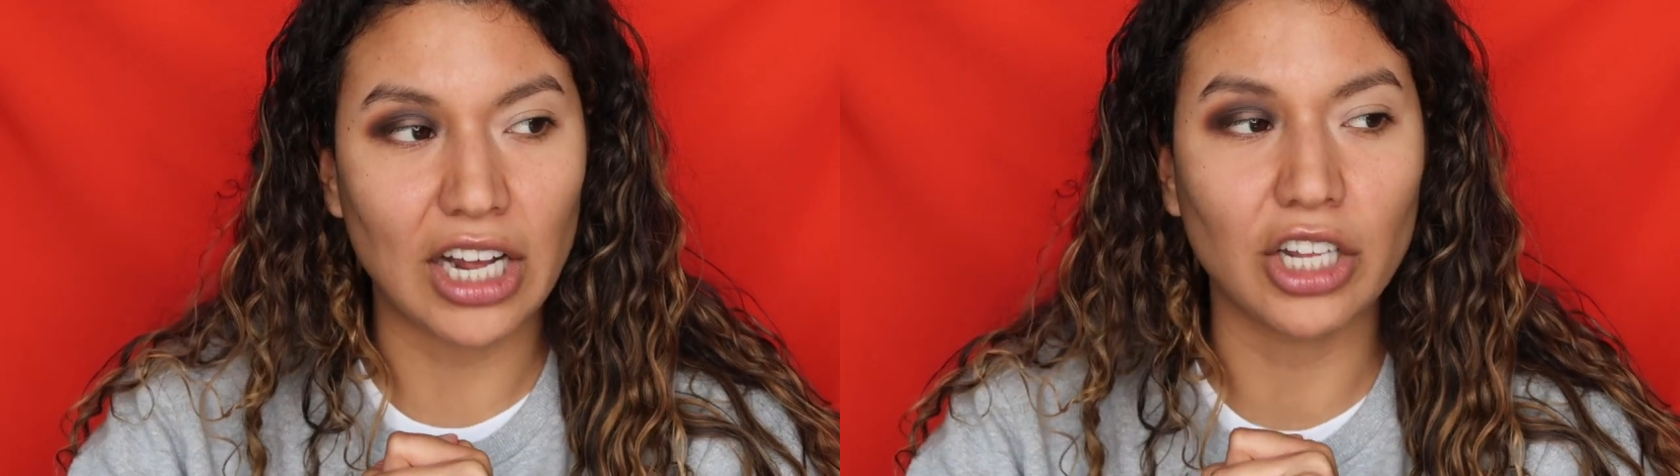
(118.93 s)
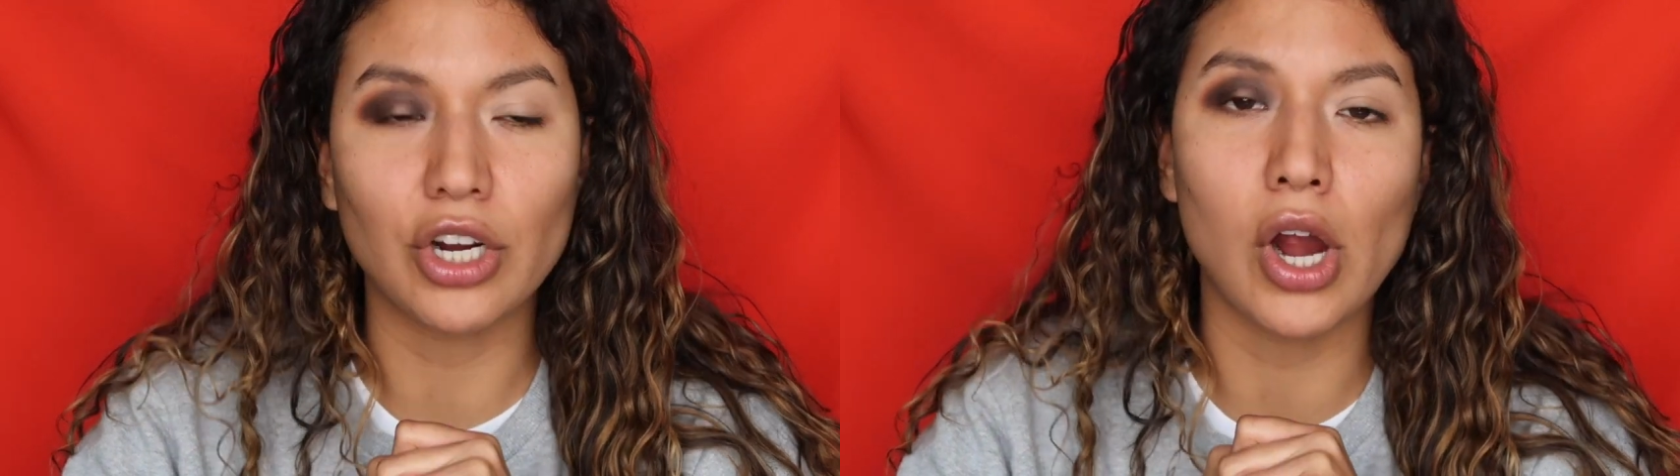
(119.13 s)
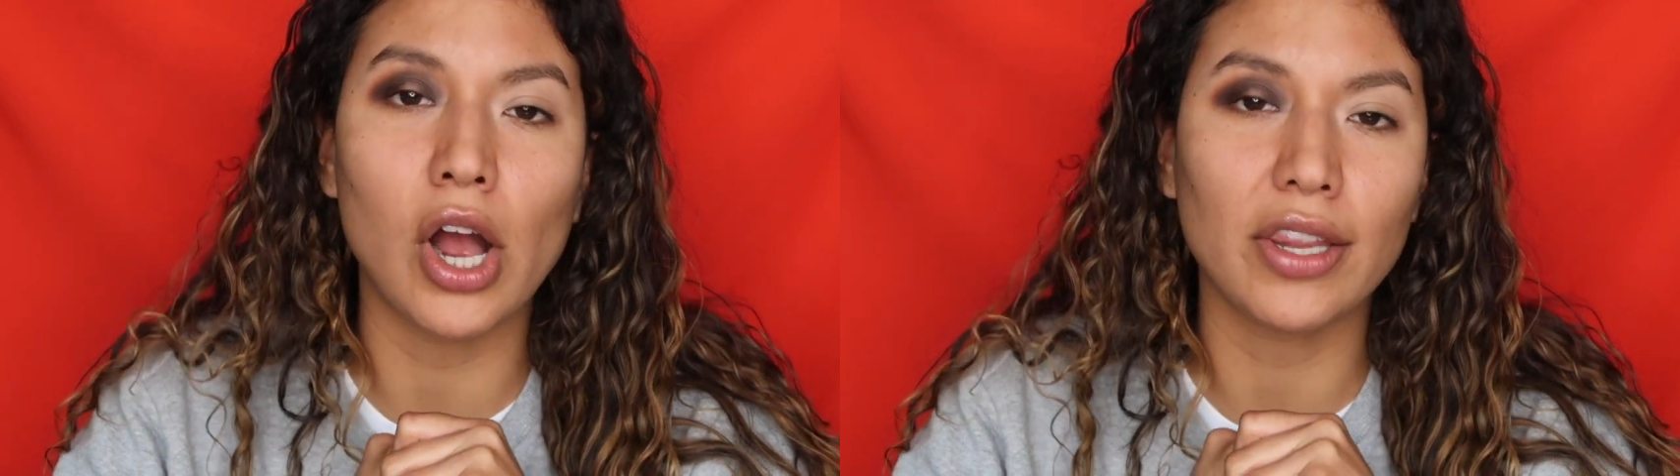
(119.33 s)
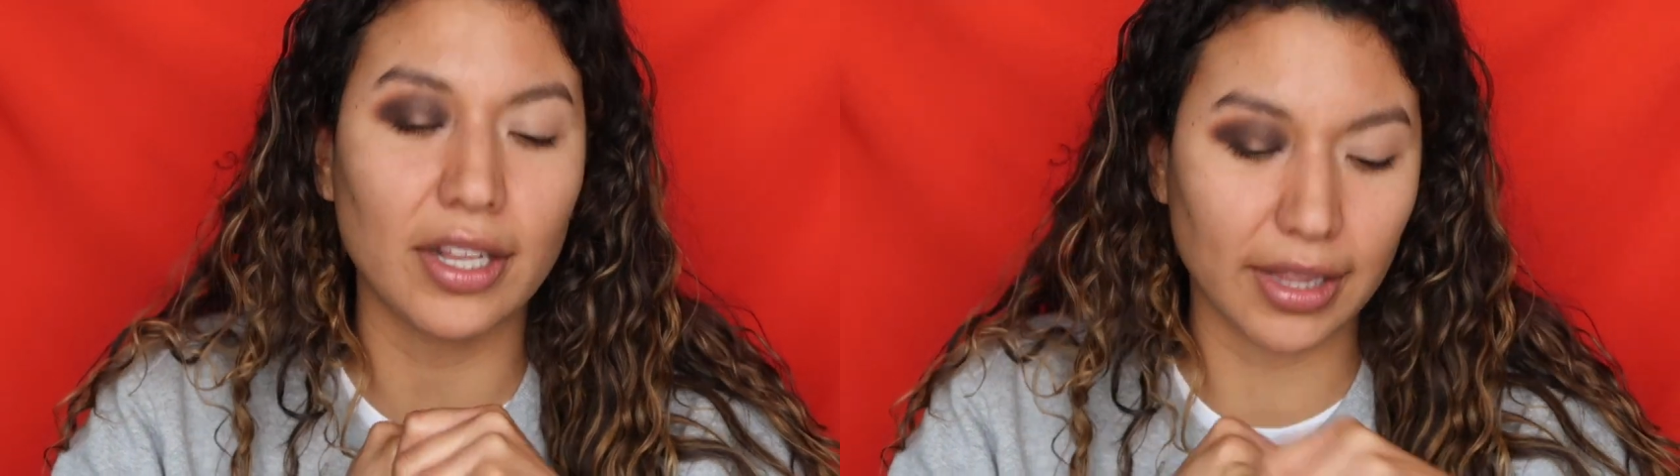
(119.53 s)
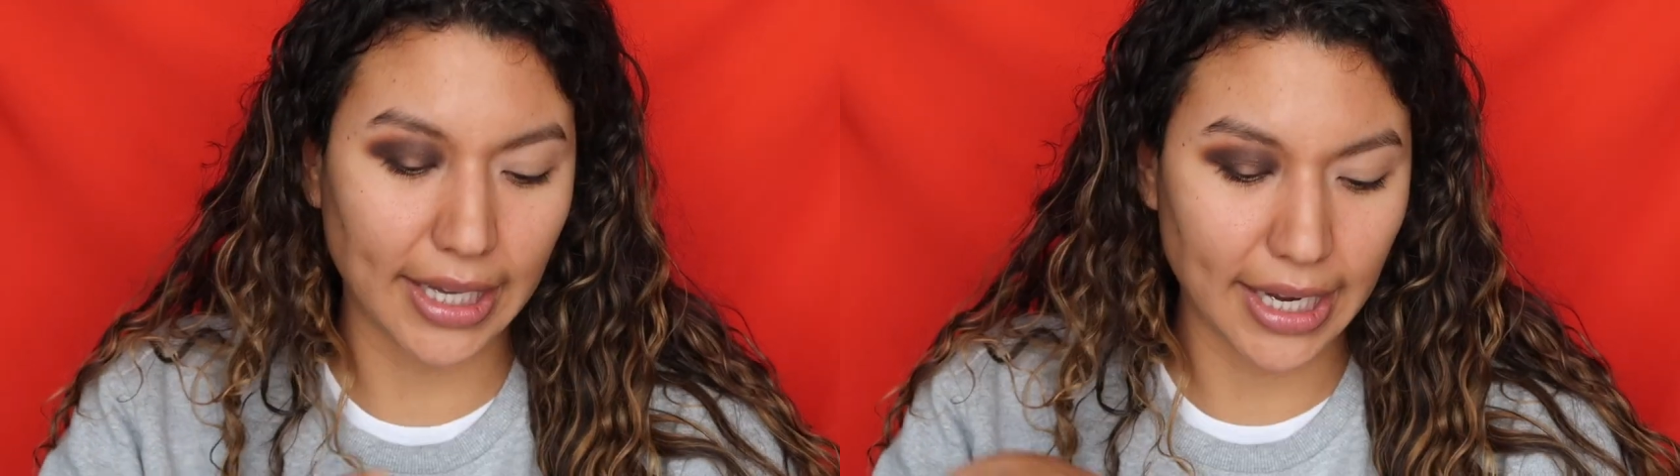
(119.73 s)
color on
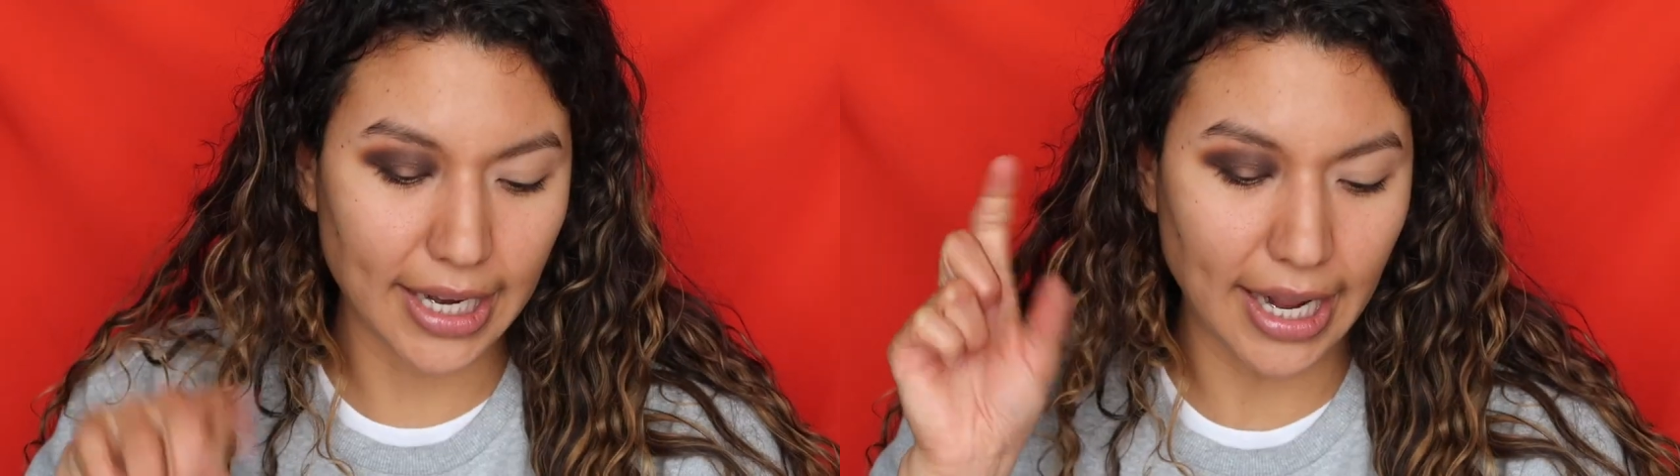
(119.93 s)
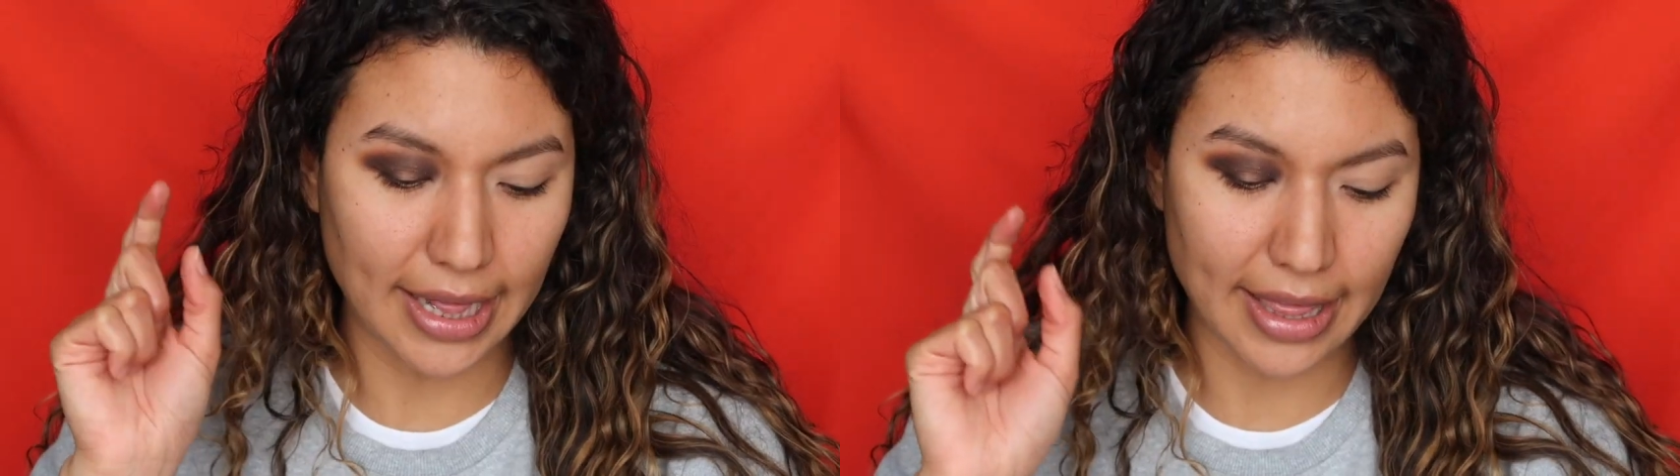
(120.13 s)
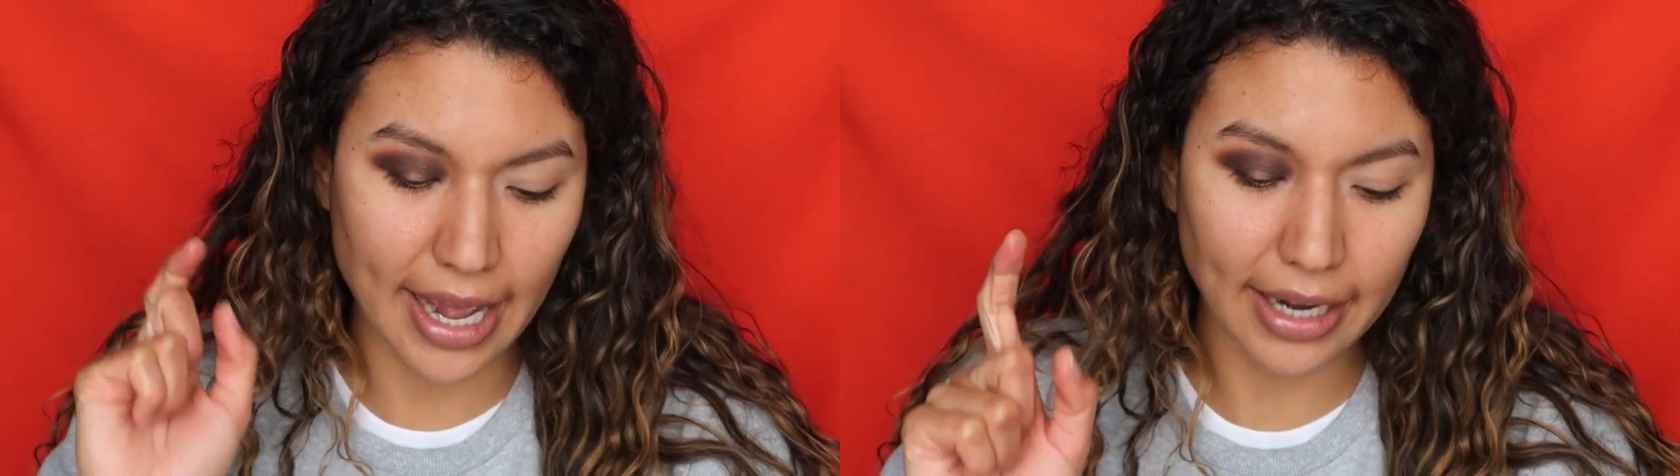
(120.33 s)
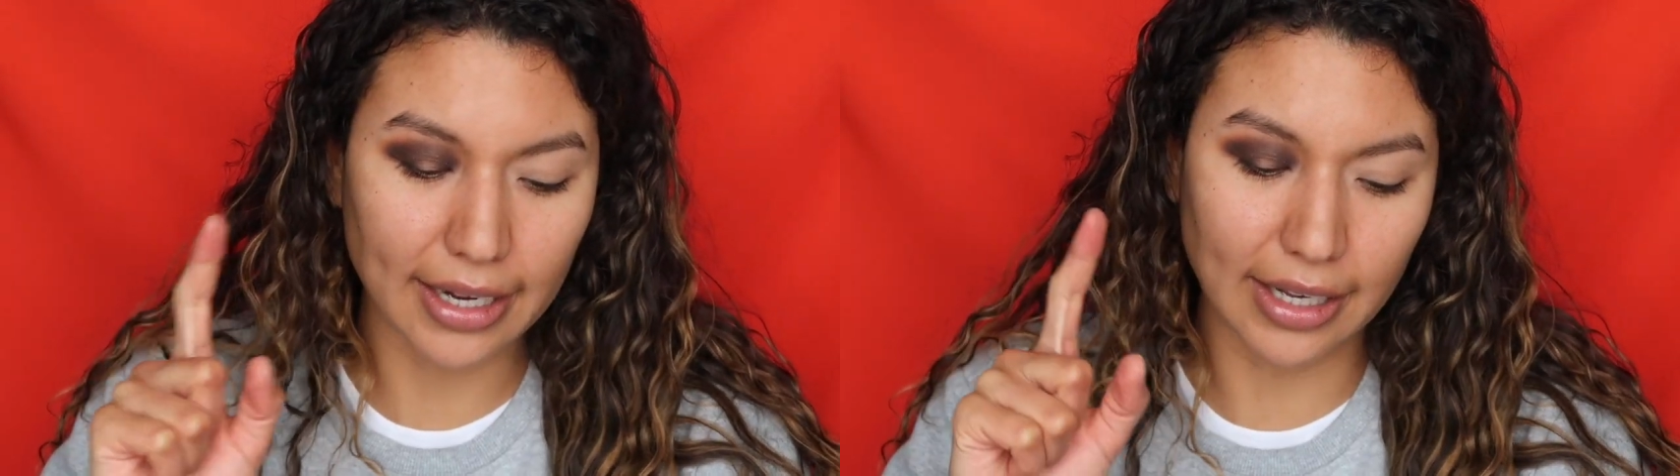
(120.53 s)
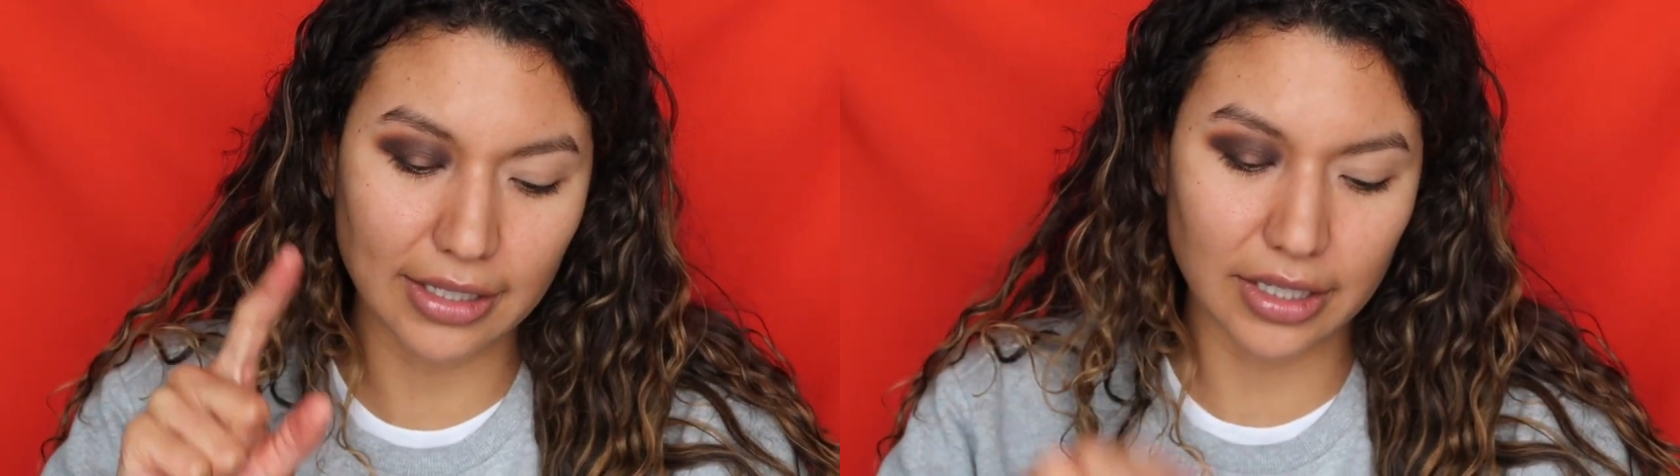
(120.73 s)
the lid, and that
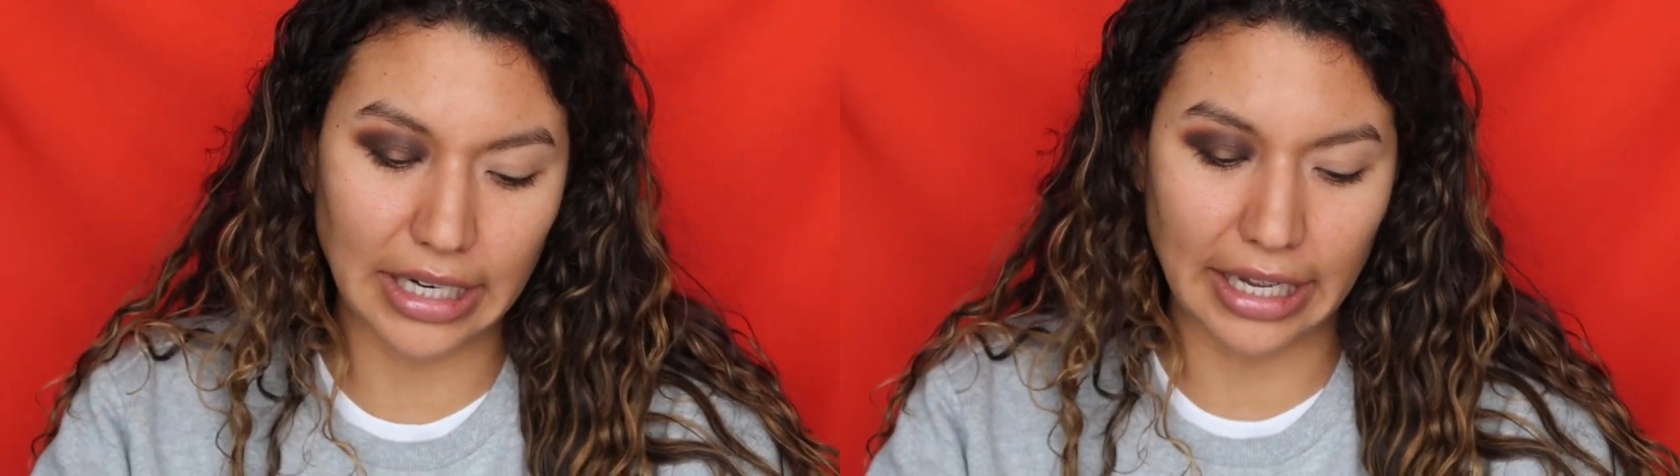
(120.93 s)
color